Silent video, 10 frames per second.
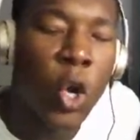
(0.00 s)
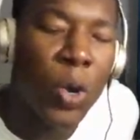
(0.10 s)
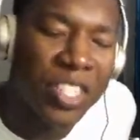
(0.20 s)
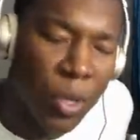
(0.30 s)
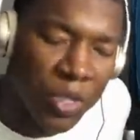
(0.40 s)

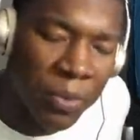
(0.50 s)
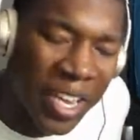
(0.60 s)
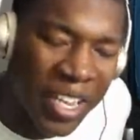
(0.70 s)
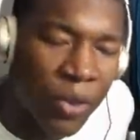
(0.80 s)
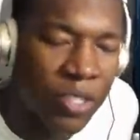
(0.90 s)
Quick scope
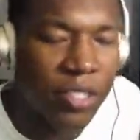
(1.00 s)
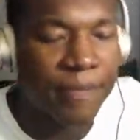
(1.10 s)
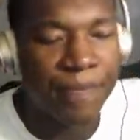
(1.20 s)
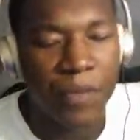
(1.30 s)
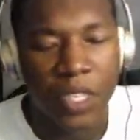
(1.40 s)
somebody
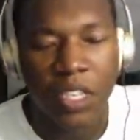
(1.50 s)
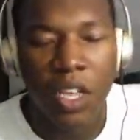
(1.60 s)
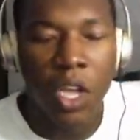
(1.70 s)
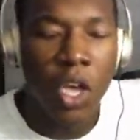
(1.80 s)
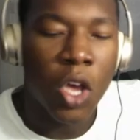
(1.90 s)
else.
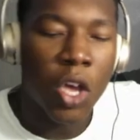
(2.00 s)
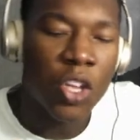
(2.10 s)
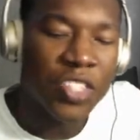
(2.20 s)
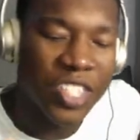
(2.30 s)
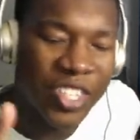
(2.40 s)

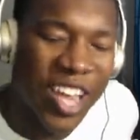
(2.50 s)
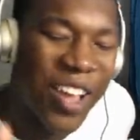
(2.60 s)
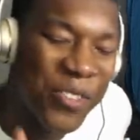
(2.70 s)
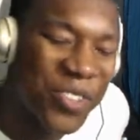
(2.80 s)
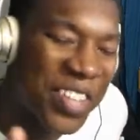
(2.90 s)
See,
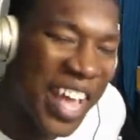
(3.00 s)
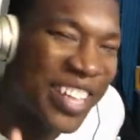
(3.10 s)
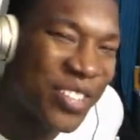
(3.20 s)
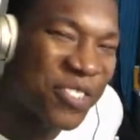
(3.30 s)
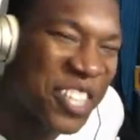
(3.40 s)
now you're starting to
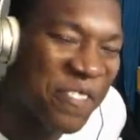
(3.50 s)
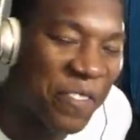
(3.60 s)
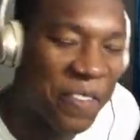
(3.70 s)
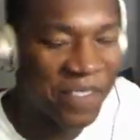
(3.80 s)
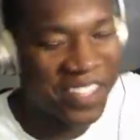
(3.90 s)
act a little
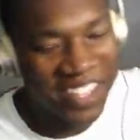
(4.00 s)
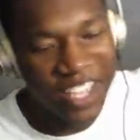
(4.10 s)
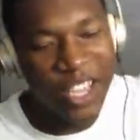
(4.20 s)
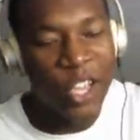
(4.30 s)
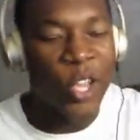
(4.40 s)
different.
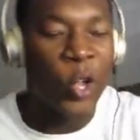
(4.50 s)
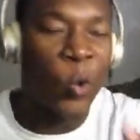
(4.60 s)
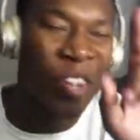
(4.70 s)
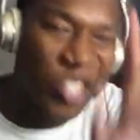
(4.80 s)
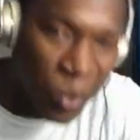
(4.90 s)

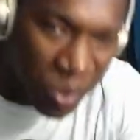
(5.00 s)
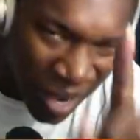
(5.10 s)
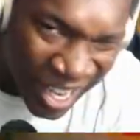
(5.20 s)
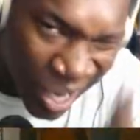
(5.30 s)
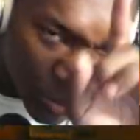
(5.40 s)
Quick scope
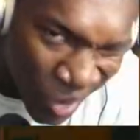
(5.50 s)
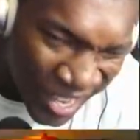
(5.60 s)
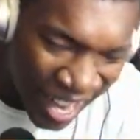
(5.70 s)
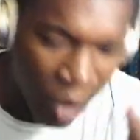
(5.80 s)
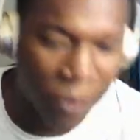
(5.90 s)
somebody else
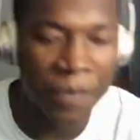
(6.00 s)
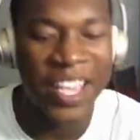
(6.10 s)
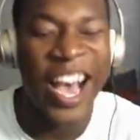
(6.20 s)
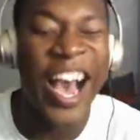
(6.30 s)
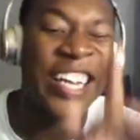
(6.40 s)
right now.
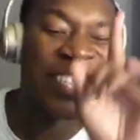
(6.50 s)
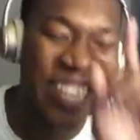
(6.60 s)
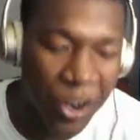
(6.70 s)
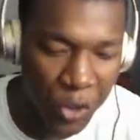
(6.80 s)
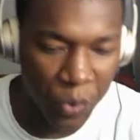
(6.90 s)
I
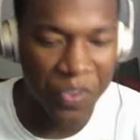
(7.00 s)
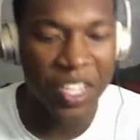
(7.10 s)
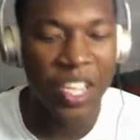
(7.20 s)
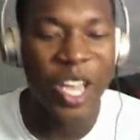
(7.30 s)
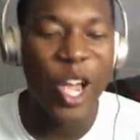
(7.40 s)
dare you.
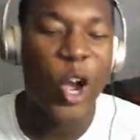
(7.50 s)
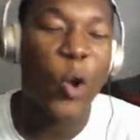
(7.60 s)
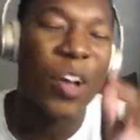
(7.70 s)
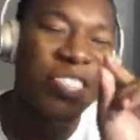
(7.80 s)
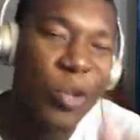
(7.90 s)

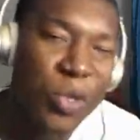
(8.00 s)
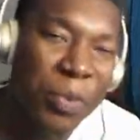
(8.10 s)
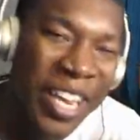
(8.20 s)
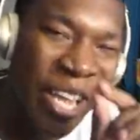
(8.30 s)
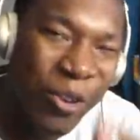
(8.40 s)
Quick scope
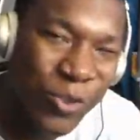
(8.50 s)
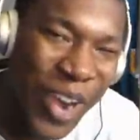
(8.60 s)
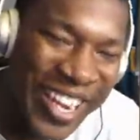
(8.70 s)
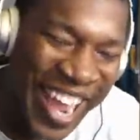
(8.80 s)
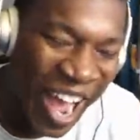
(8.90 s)
somebody else right